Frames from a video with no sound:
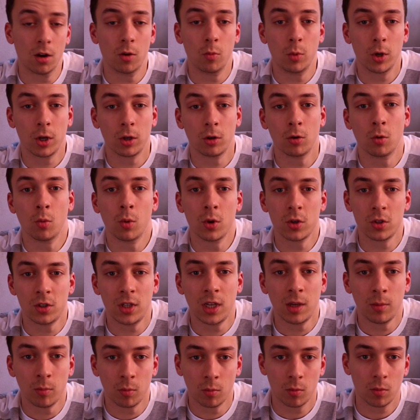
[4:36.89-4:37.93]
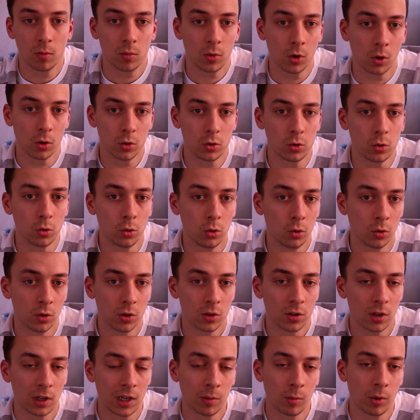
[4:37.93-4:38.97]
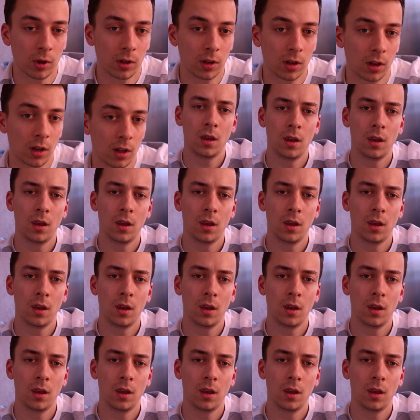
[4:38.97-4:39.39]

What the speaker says: we can always dim those 2 units a little bit.